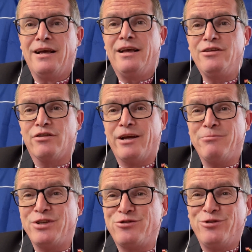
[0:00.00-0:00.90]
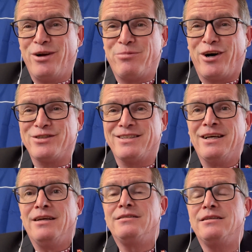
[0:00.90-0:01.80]
you can be sure about it,
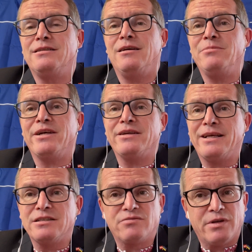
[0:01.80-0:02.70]
that the Americans